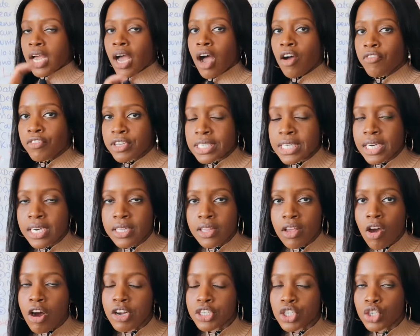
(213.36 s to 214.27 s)
I've considered
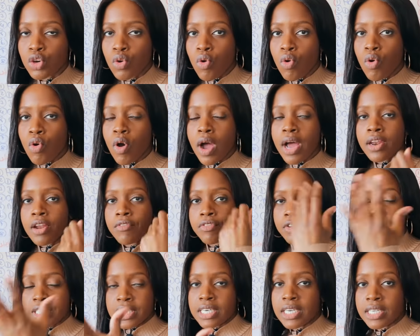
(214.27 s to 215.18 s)
the article and I've
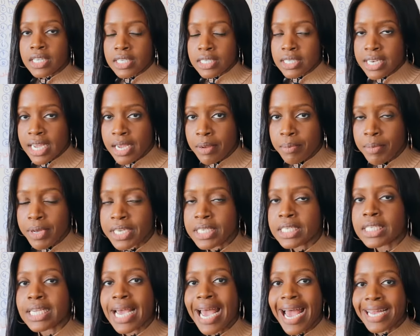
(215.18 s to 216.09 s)
considered this
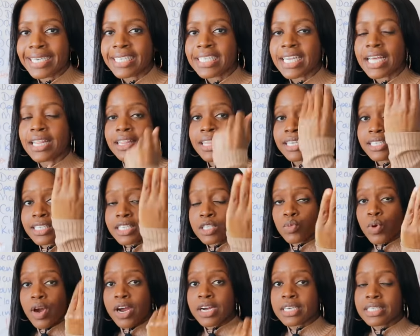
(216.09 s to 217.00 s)
statement and this
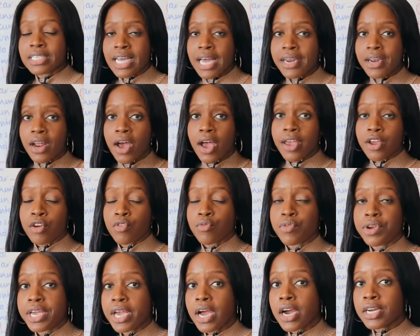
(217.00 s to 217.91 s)
is where I stand. I
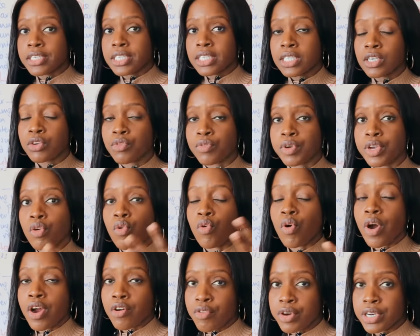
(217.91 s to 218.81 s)
agree, I disagree,
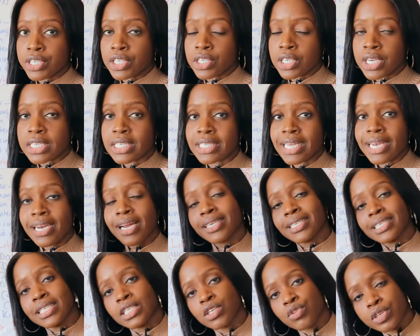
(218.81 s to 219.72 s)
or I agree to an extent, I
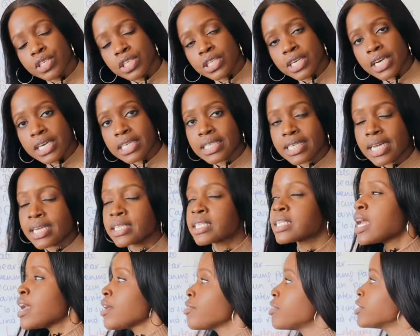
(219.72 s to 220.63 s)
disagree to an
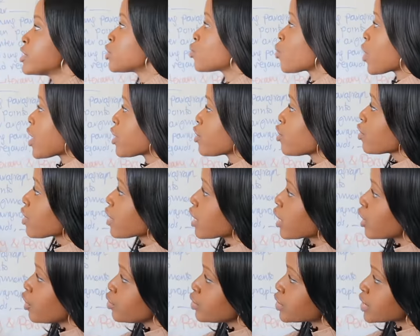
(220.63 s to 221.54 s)
extent. This is where you
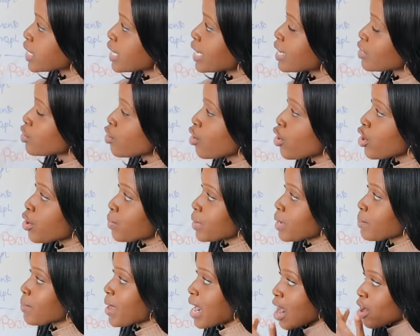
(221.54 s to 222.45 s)
include it in your
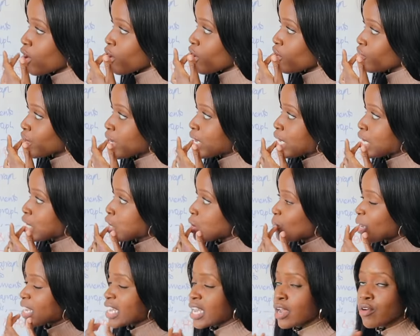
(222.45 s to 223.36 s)
opening paragraph. You
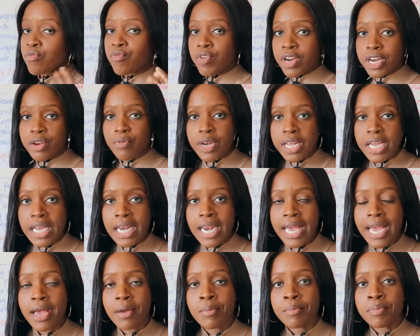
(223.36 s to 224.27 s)
make it really, really
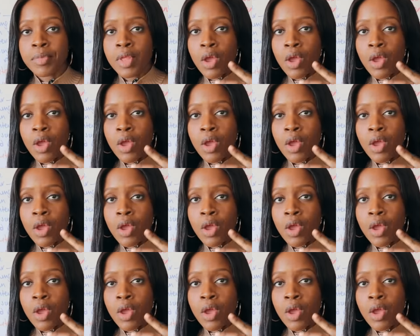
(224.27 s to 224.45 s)
clear